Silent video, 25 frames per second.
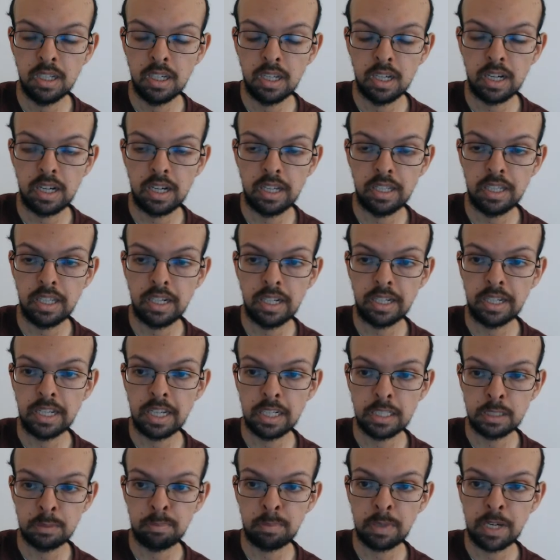and then it gets
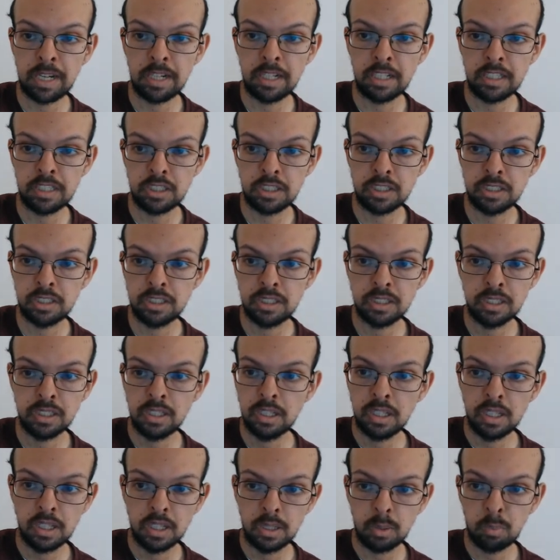banished
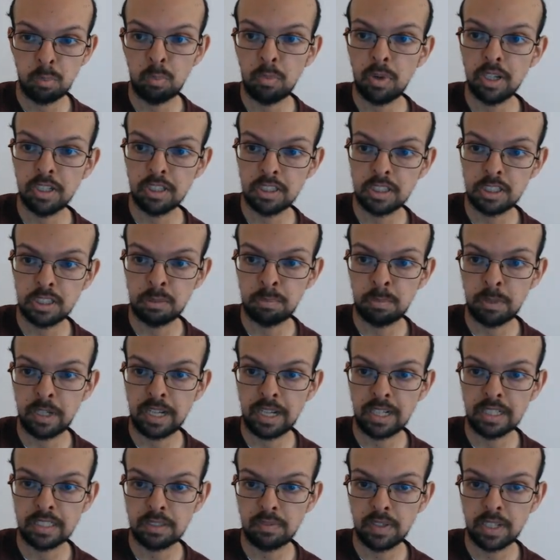once it's been
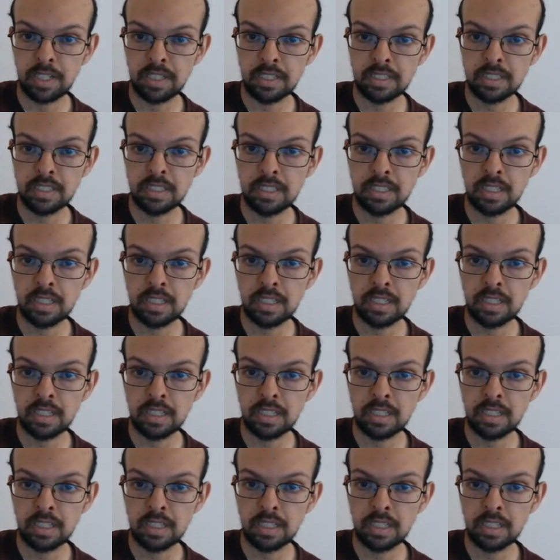activated.